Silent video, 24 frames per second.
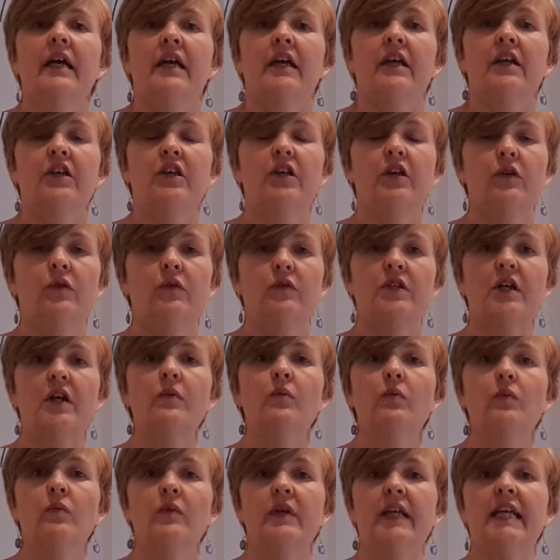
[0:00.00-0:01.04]
You
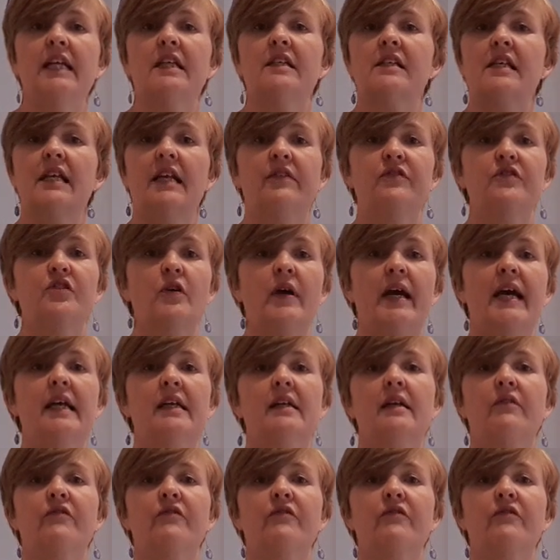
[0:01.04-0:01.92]
don't need to lift your hand